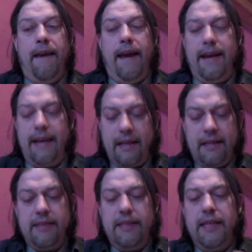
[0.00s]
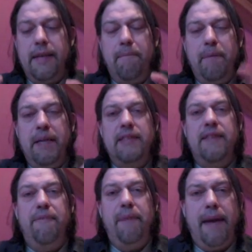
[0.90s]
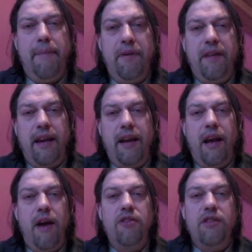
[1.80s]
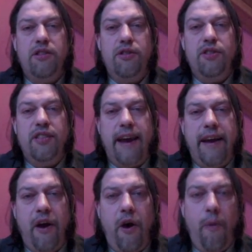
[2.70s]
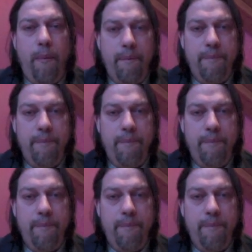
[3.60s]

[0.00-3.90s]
and get this little piece of paper that allows us to stay at home.